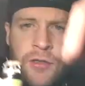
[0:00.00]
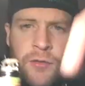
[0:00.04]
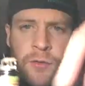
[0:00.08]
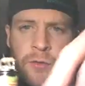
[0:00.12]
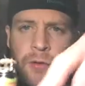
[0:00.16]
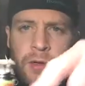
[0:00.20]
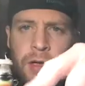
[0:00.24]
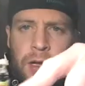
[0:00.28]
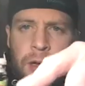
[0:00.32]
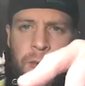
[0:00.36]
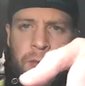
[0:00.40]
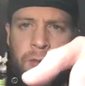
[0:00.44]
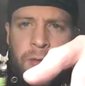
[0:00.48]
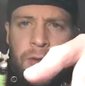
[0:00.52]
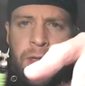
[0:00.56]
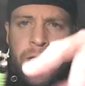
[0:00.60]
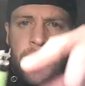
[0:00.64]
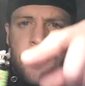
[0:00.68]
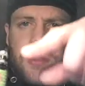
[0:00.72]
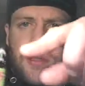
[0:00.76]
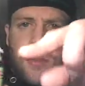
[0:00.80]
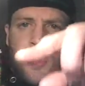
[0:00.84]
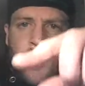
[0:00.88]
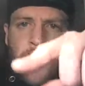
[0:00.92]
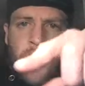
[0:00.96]
doing a couple
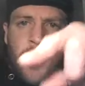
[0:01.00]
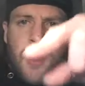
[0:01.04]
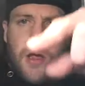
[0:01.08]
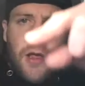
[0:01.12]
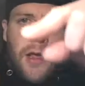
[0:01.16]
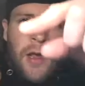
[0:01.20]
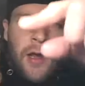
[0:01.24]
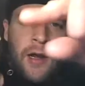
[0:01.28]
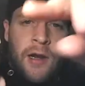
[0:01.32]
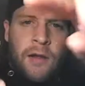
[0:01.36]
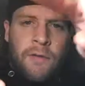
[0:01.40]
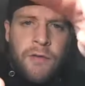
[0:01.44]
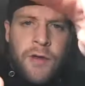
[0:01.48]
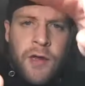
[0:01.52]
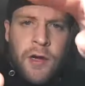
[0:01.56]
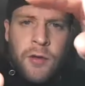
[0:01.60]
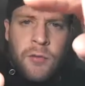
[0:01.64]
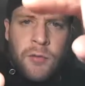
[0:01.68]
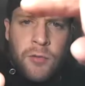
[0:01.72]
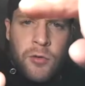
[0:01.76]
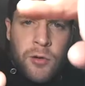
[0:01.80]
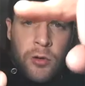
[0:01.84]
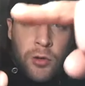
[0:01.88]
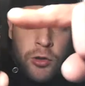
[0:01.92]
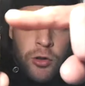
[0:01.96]
hits, and I've got them
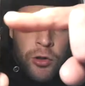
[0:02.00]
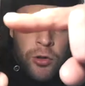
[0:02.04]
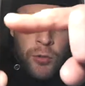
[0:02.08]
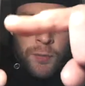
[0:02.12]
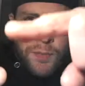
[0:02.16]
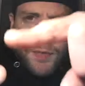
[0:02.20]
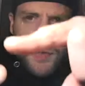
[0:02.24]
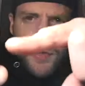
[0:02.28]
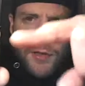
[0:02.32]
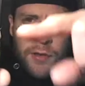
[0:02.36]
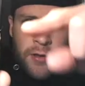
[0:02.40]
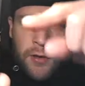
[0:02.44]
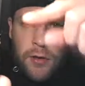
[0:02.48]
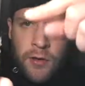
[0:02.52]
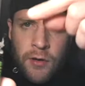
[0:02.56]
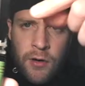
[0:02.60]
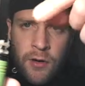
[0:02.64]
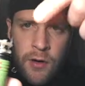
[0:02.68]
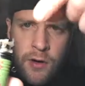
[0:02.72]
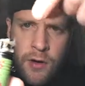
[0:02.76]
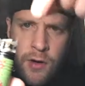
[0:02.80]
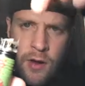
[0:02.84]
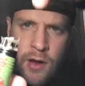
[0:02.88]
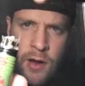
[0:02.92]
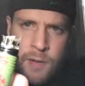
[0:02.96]
looped.
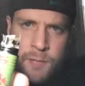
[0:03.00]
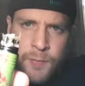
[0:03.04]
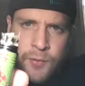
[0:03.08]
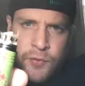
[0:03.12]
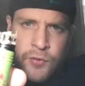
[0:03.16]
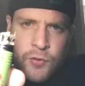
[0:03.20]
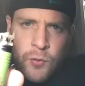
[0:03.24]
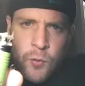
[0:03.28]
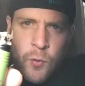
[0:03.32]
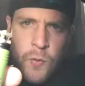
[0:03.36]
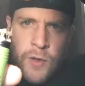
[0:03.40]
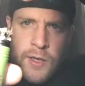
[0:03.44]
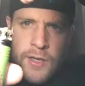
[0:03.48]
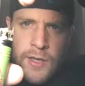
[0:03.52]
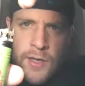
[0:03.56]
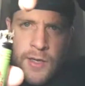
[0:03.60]
I put the wick